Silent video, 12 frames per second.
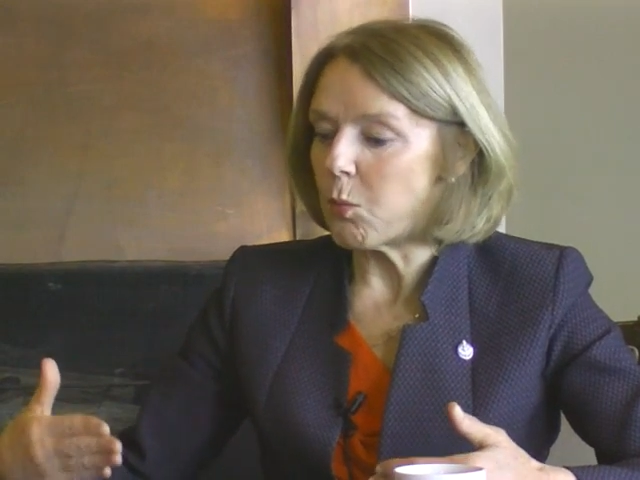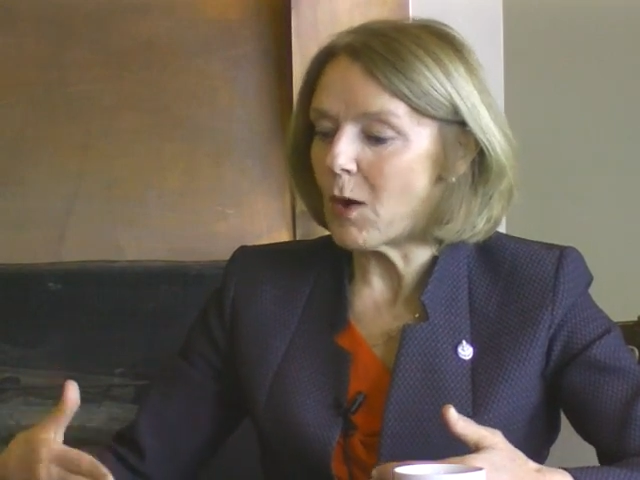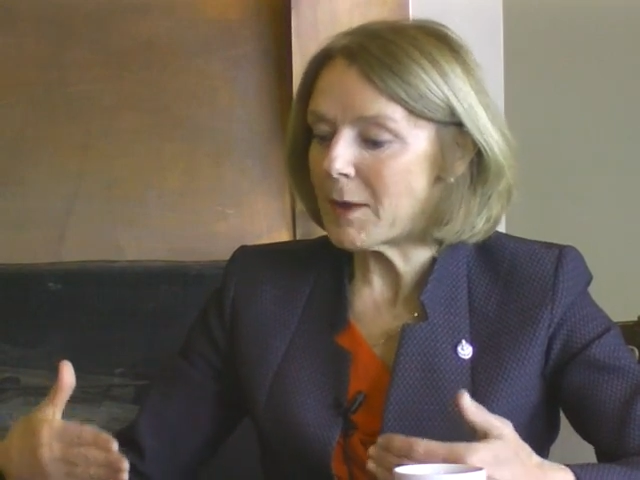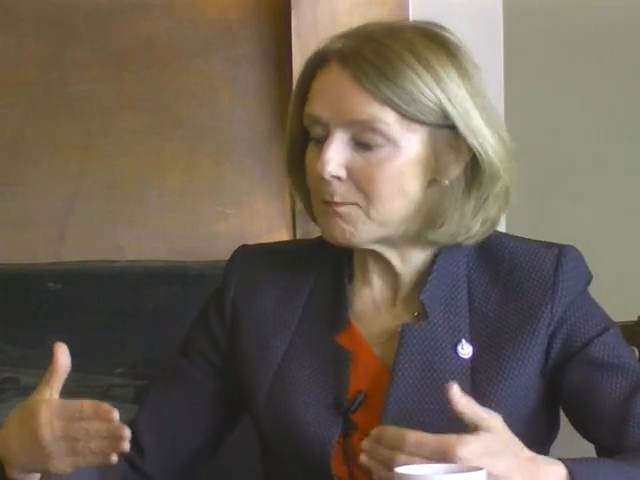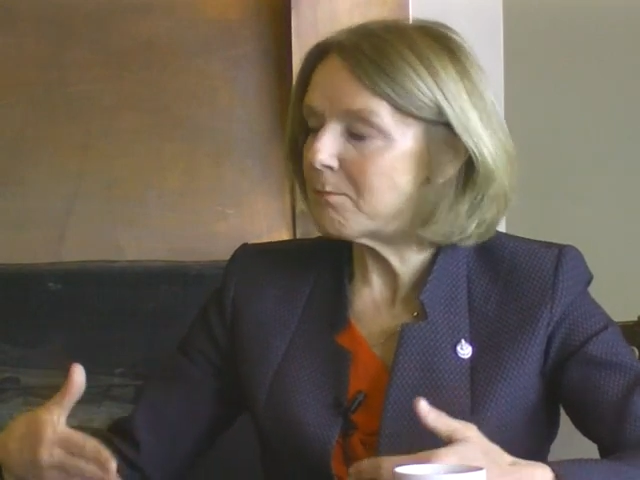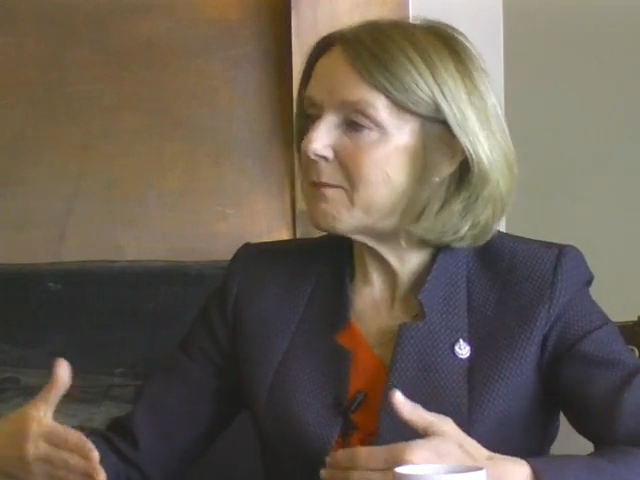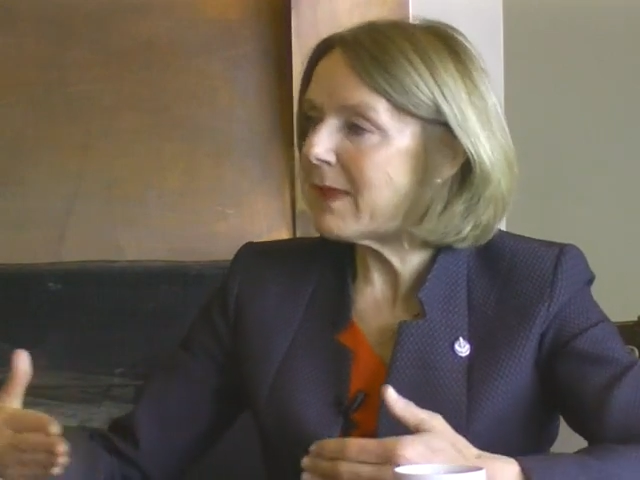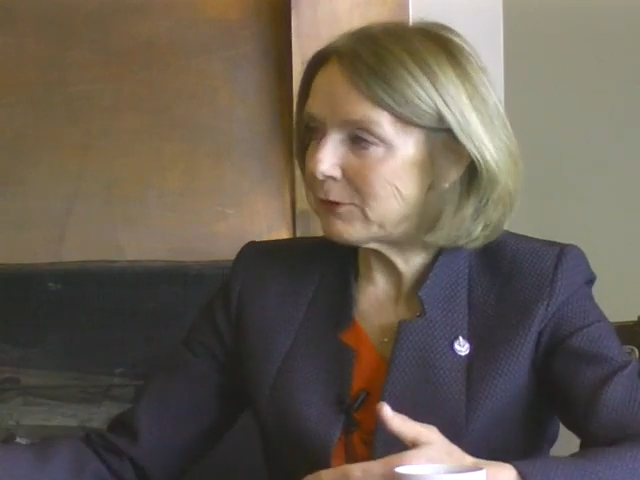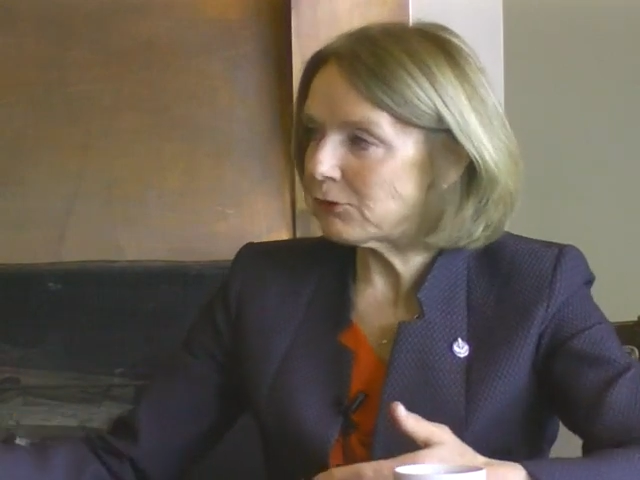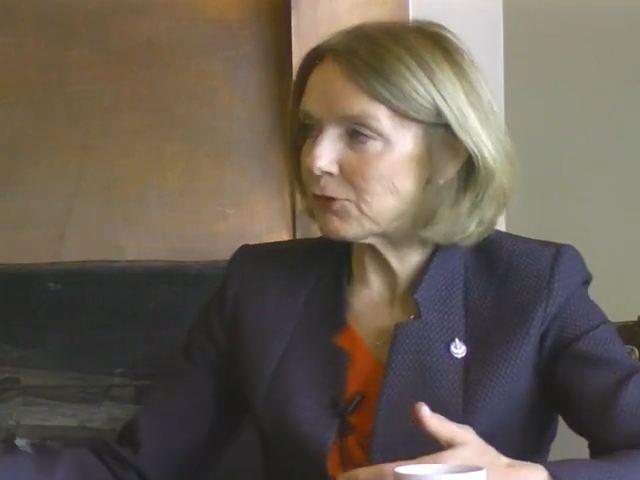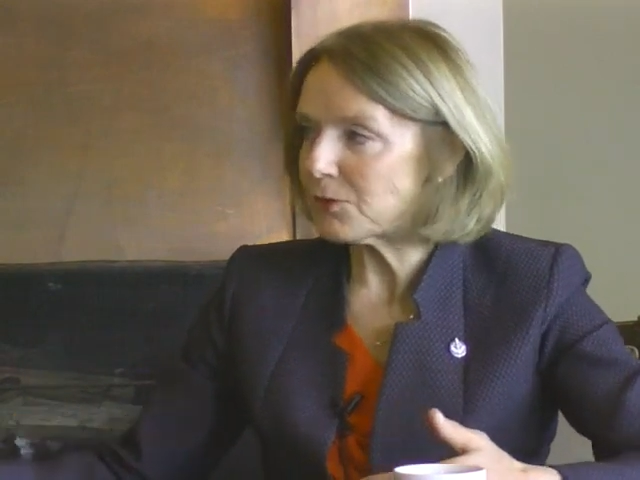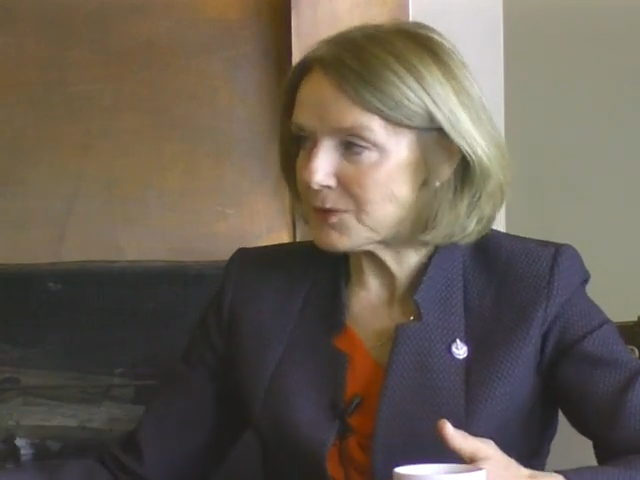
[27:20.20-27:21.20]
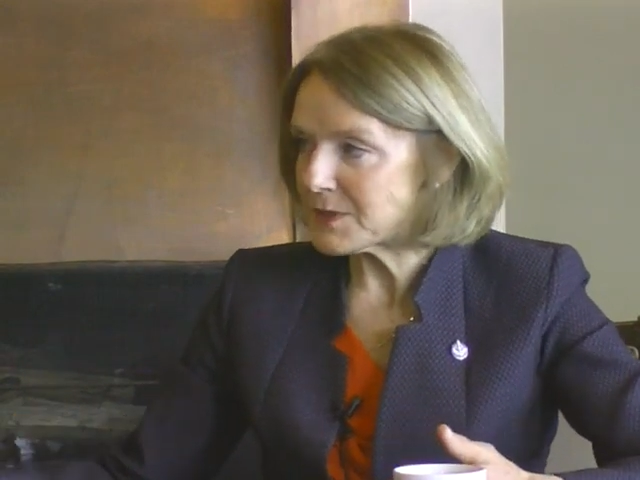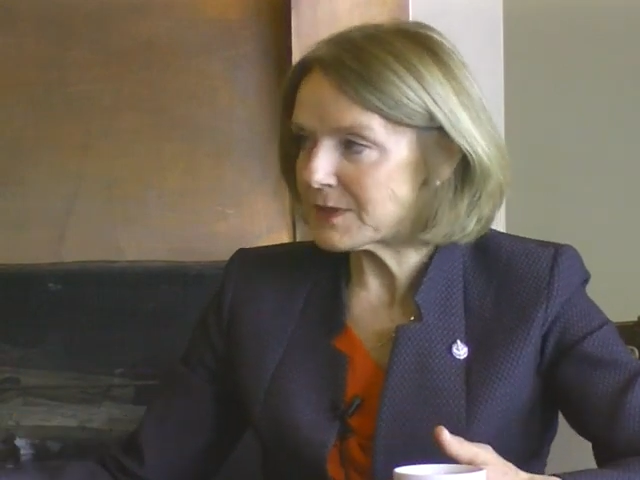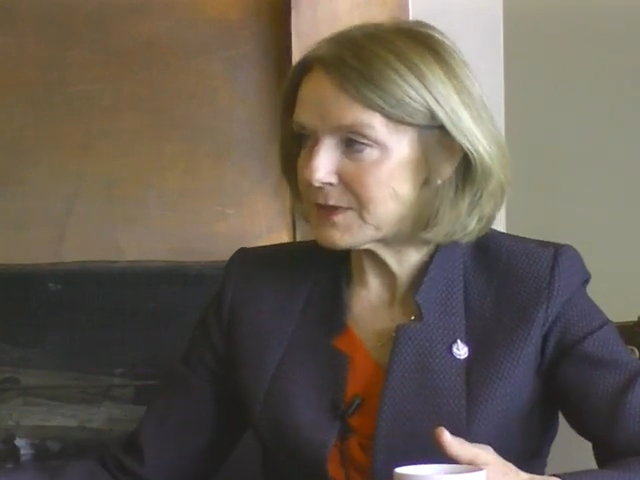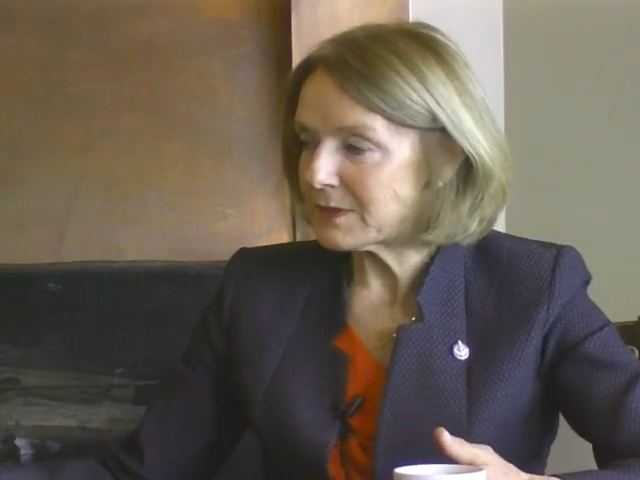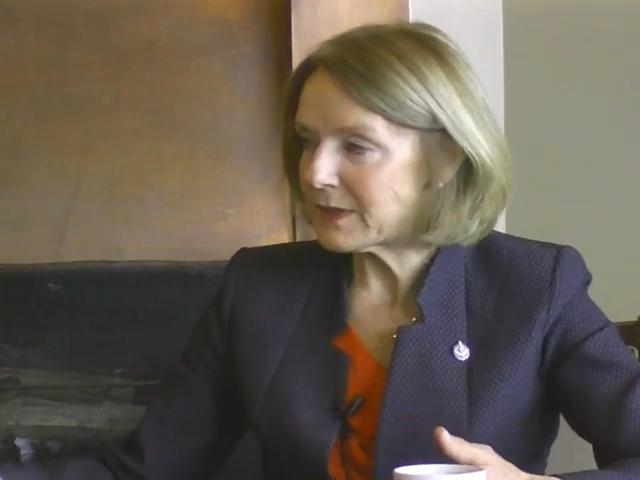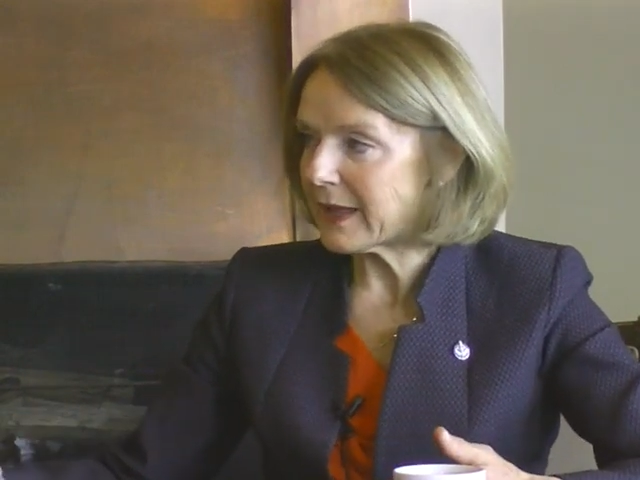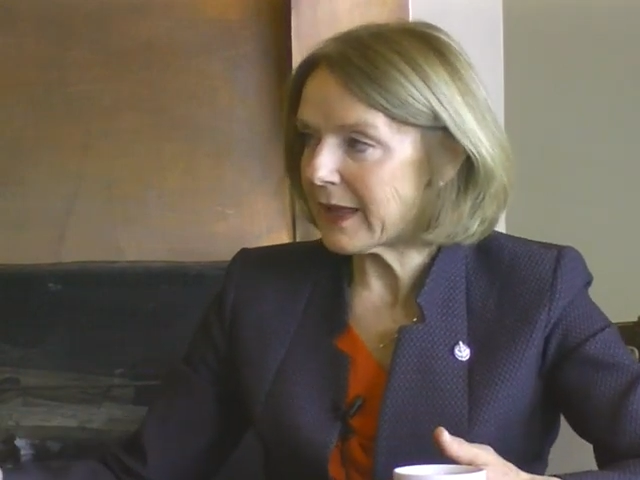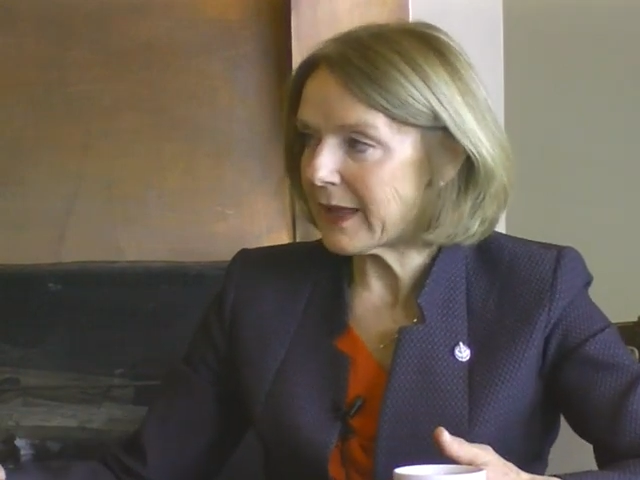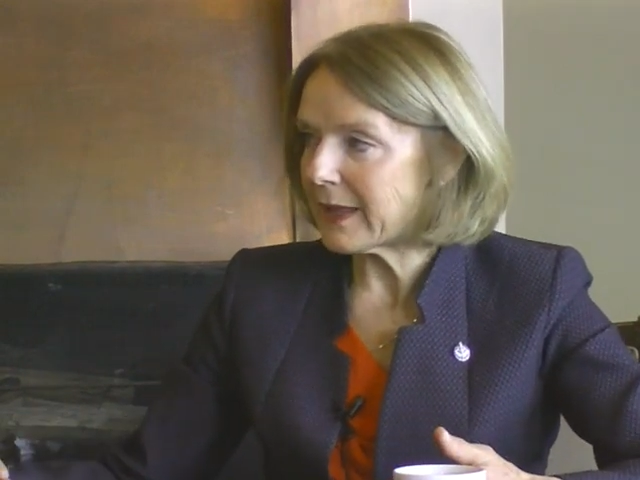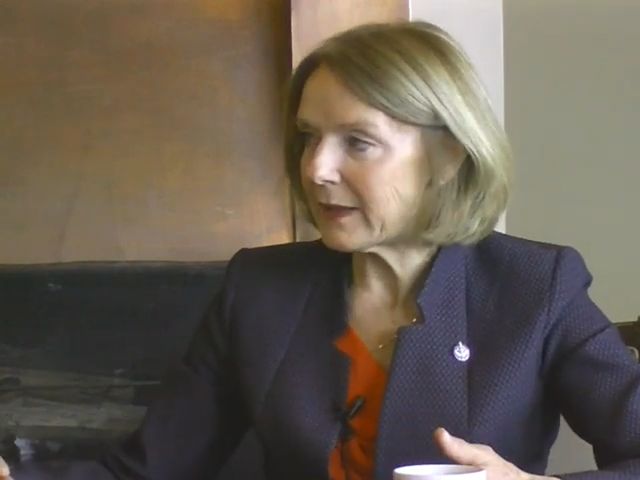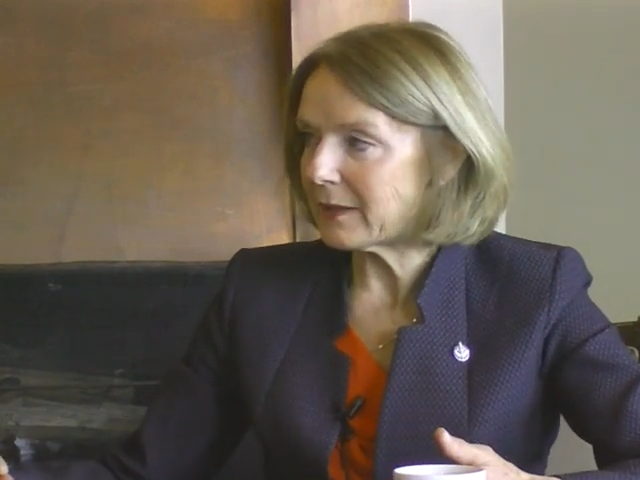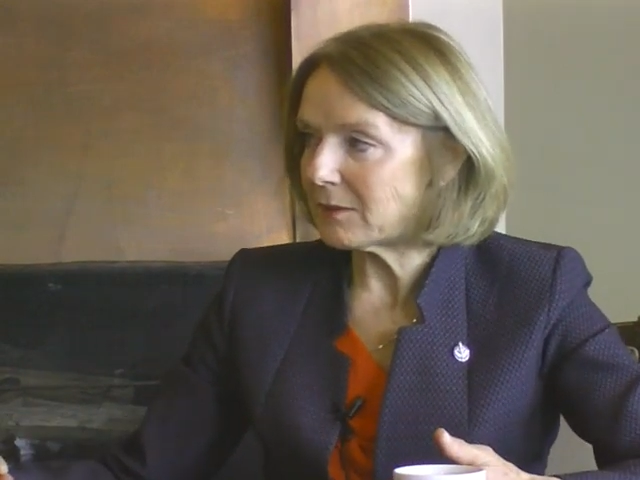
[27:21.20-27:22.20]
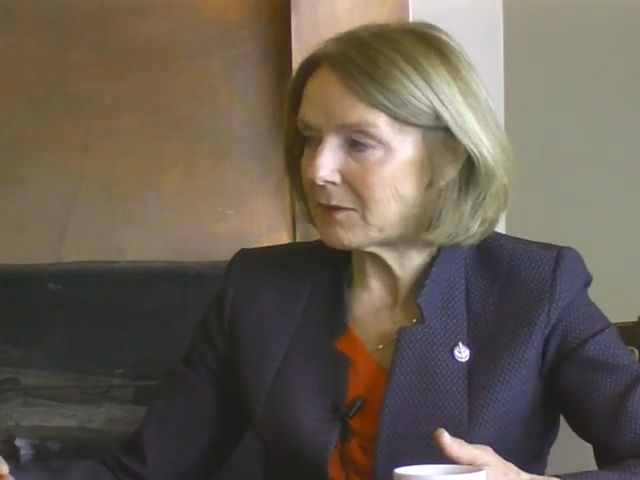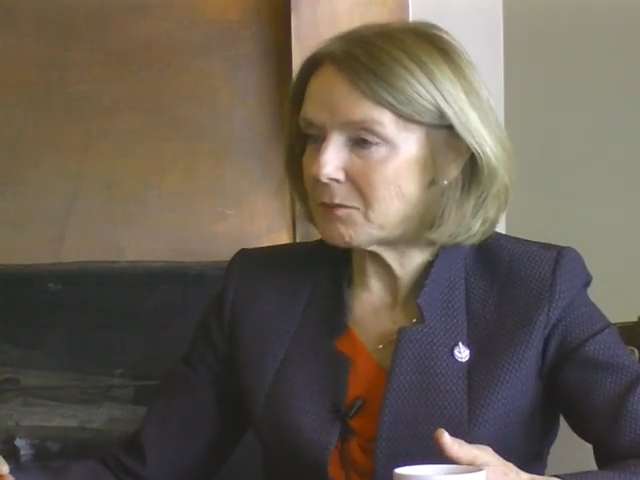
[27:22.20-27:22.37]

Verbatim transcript: what measures can